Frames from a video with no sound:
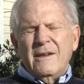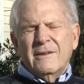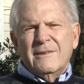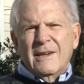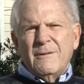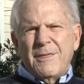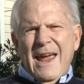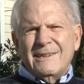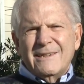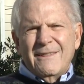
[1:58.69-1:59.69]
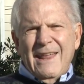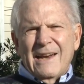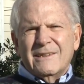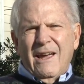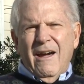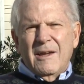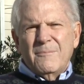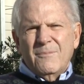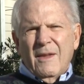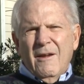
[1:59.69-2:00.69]
Since that, that time,
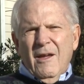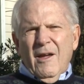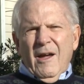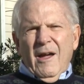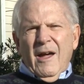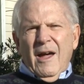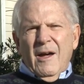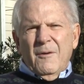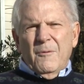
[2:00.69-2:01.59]
uh,